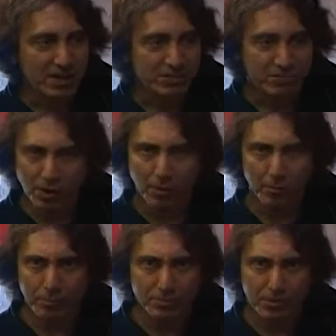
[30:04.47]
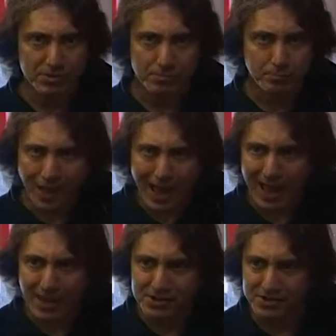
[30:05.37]
is real is
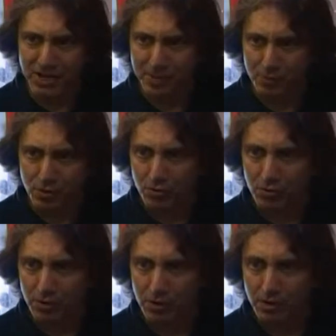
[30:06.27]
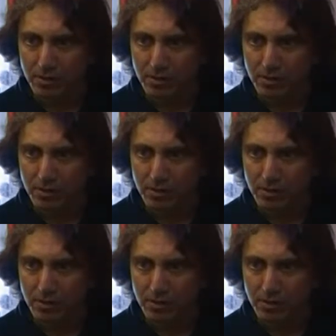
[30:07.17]
bad, is taboo.